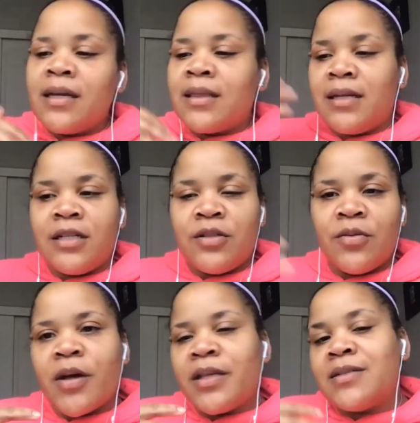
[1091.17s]
They need to do
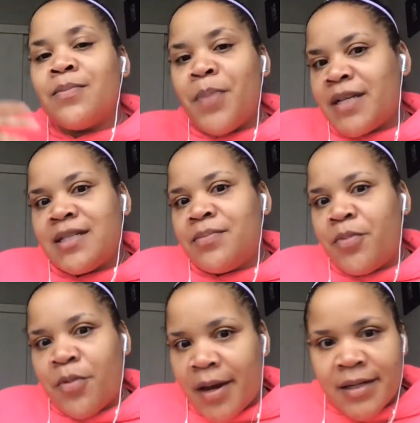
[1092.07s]
all these best
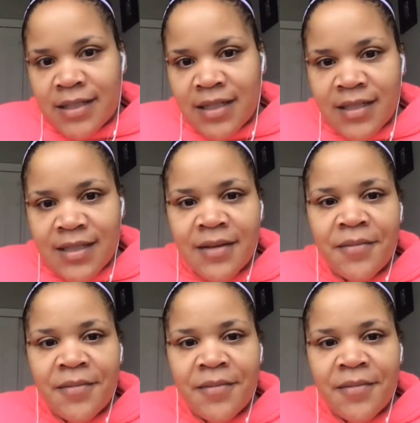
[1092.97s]
practices